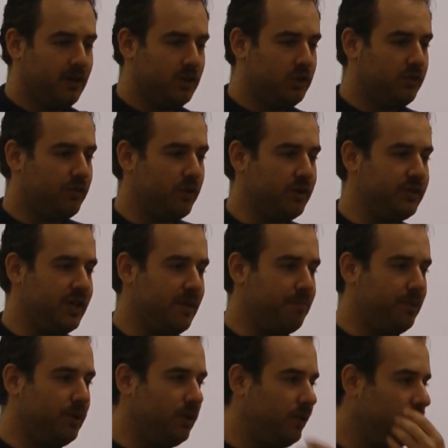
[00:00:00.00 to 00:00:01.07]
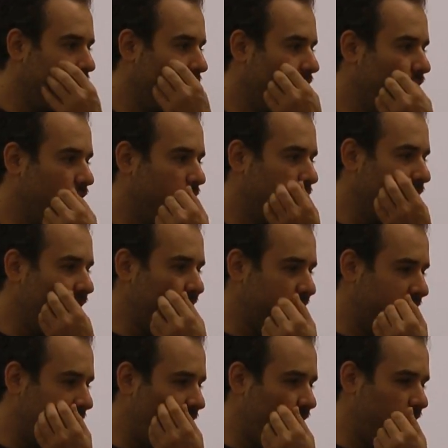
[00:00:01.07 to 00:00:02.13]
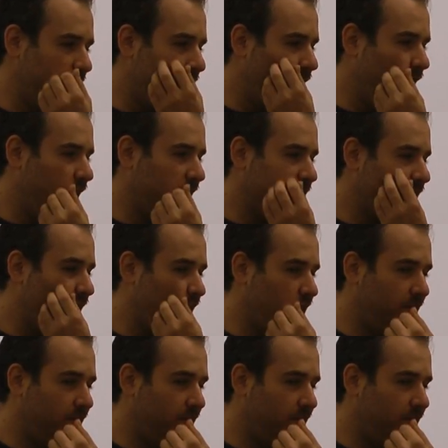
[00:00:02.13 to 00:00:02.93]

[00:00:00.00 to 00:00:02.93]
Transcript: So for example, let's say that,